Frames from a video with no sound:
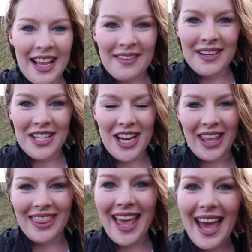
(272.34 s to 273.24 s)
and going to
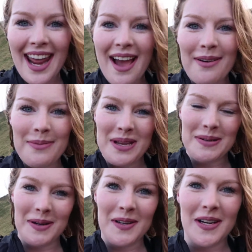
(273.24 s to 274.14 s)
check that out. We
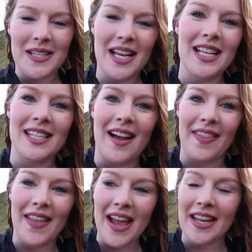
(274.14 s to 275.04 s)
ordered our tickets
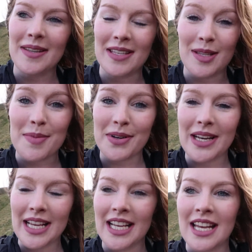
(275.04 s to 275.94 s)
online this
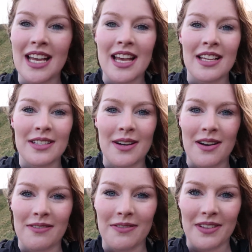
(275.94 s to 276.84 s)
morning, so
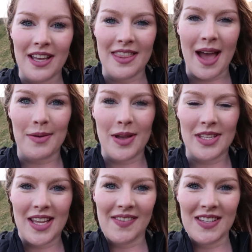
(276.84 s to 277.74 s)
hopefully that will
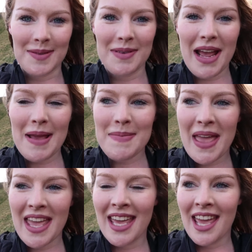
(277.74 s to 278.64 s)
save us some
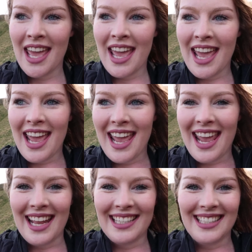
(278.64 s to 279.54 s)
time.
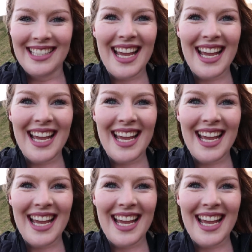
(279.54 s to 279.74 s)
And